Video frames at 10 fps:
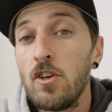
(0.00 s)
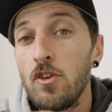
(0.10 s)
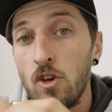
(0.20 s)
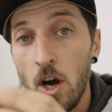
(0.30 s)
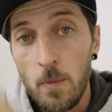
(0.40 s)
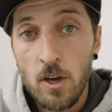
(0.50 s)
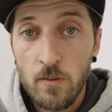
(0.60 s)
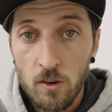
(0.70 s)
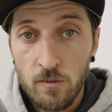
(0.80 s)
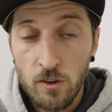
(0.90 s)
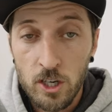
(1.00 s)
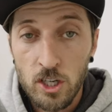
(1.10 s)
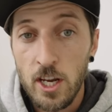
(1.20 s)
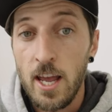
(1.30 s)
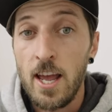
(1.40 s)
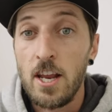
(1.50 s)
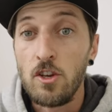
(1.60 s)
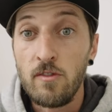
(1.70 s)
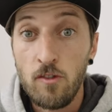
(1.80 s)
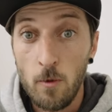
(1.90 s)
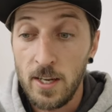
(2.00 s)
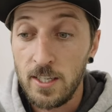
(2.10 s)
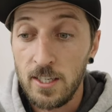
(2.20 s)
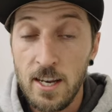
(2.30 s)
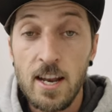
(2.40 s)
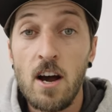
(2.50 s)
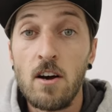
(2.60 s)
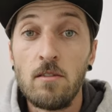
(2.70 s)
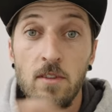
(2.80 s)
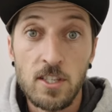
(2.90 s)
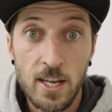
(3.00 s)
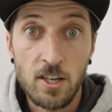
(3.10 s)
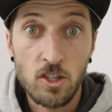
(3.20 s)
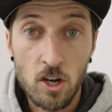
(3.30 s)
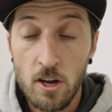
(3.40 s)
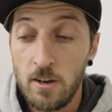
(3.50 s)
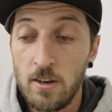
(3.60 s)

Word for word: you copy over your footage and you format it and now the settings are gone.